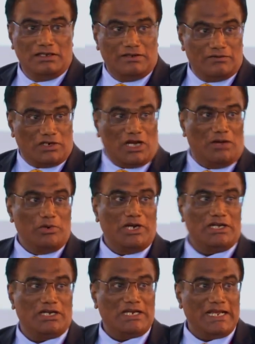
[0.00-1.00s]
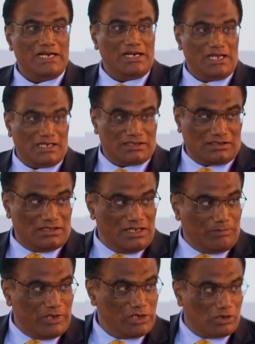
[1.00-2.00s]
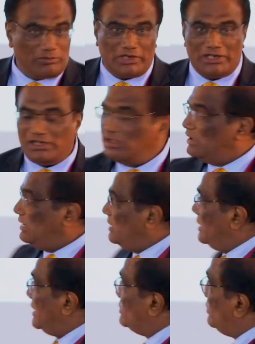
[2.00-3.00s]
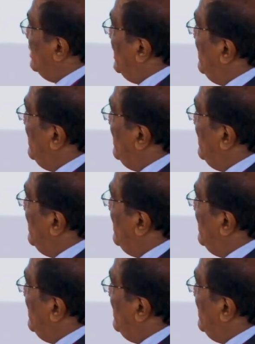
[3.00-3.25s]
If the carbohydrate ligand has a lipid component, that's called